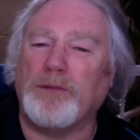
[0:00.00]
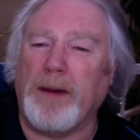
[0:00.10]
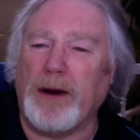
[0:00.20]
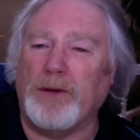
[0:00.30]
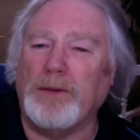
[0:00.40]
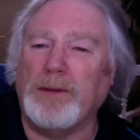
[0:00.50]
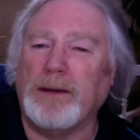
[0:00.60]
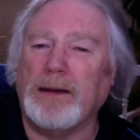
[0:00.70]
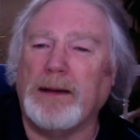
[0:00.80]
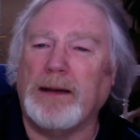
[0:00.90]
Mayo,
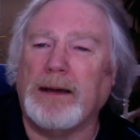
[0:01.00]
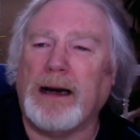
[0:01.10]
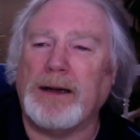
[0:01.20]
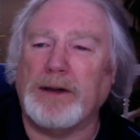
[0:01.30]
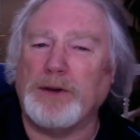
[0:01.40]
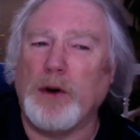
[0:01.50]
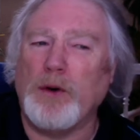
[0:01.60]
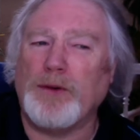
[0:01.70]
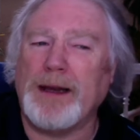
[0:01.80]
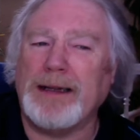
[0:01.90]
and as all
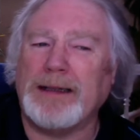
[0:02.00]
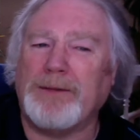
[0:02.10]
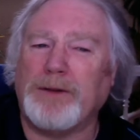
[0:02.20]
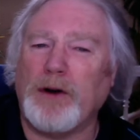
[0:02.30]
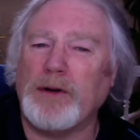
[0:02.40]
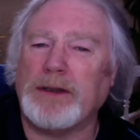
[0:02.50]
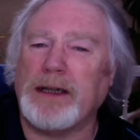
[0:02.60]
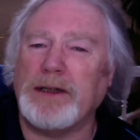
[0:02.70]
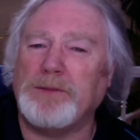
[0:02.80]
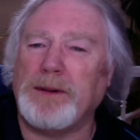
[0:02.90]
things have long
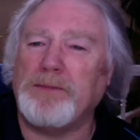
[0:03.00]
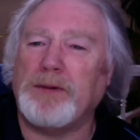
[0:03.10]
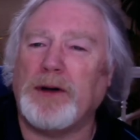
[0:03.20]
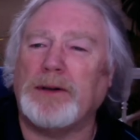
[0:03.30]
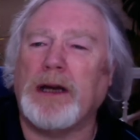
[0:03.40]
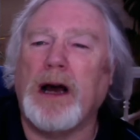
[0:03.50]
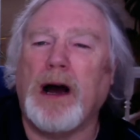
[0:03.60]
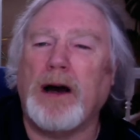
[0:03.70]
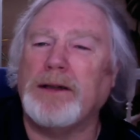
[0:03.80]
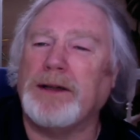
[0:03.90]
since been brought
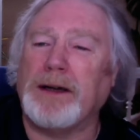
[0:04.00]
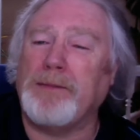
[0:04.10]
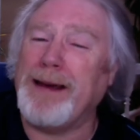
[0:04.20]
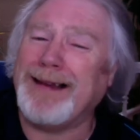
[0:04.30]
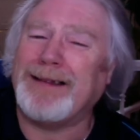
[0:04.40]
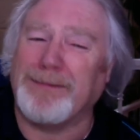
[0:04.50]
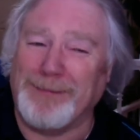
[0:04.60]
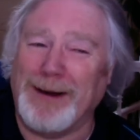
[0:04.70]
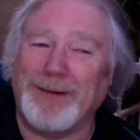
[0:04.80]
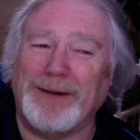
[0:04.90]
under a better
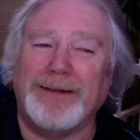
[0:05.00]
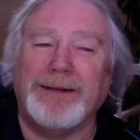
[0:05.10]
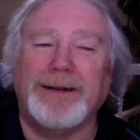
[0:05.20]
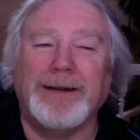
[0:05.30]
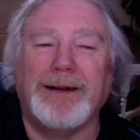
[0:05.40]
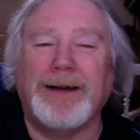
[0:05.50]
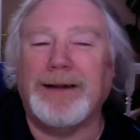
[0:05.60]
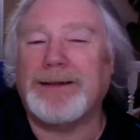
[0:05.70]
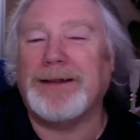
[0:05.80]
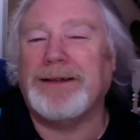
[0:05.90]
method,
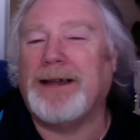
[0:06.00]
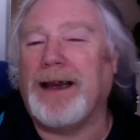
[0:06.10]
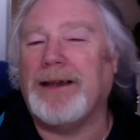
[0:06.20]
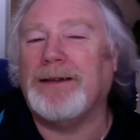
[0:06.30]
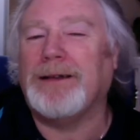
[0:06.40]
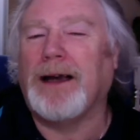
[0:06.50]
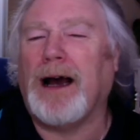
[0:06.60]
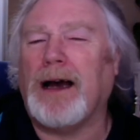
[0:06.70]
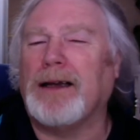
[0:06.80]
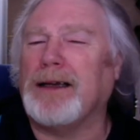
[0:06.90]
it contains
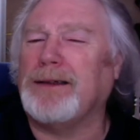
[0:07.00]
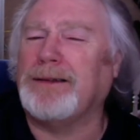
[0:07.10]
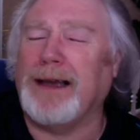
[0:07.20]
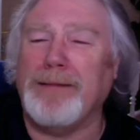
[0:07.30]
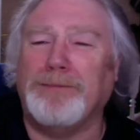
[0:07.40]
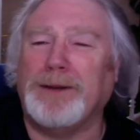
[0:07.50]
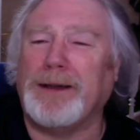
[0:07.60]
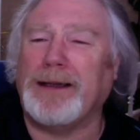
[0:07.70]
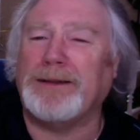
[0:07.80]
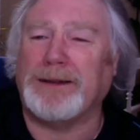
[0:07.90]
an
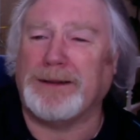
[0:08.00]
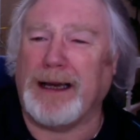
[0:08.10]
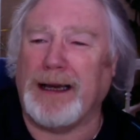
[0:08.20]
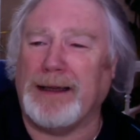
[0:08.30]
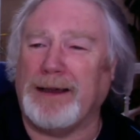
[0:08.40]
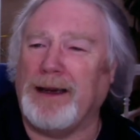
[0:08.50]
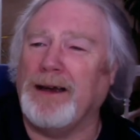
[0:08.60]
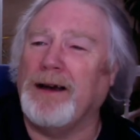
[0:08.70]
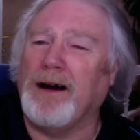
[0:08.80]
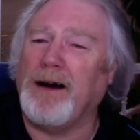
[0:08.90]
exemplary society
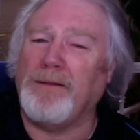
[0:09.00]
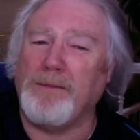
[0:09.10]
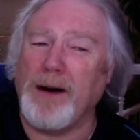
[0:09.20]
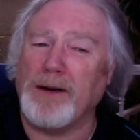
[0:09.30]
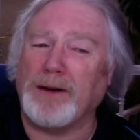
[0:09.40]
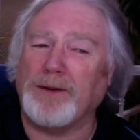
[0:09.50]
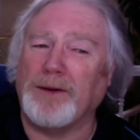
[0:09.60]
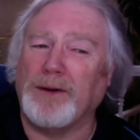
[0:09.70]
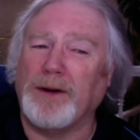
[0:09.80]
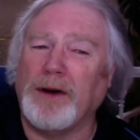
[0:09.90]
of monks
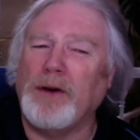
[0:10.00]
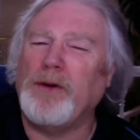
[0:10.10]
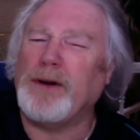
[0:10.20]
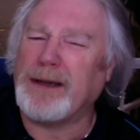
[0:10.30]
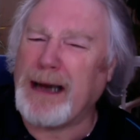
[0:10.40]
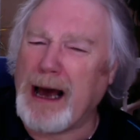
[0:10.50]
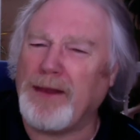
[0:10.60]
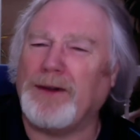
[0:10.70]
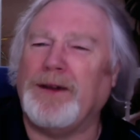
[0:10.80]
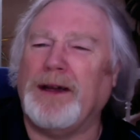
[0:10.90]
who are
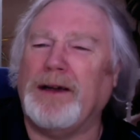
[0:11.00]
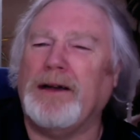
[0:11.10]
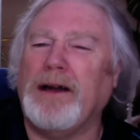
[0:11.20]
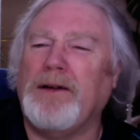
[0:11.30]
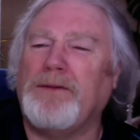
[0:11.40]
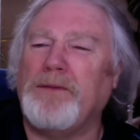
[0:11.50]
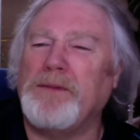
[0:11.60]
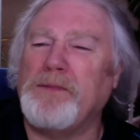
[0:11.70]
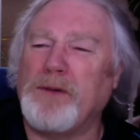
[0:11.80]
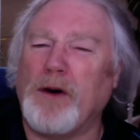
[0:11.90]
gathered there from
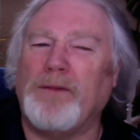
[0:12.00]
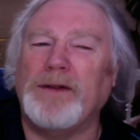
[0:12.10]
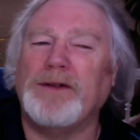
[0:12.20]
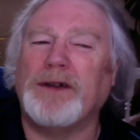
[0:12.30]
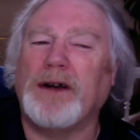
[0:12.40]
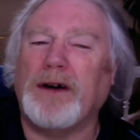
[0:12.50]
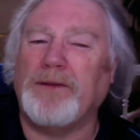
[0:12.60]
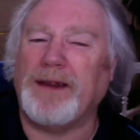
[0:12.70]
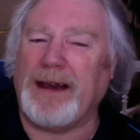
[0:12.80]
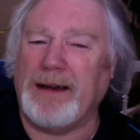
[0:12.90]
the province of
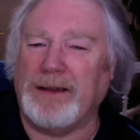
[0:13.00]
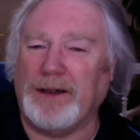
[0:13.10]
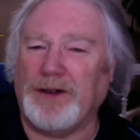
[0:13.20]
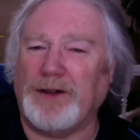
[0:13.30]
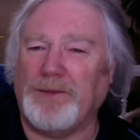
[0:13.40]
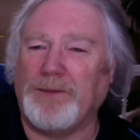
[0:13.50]
the English,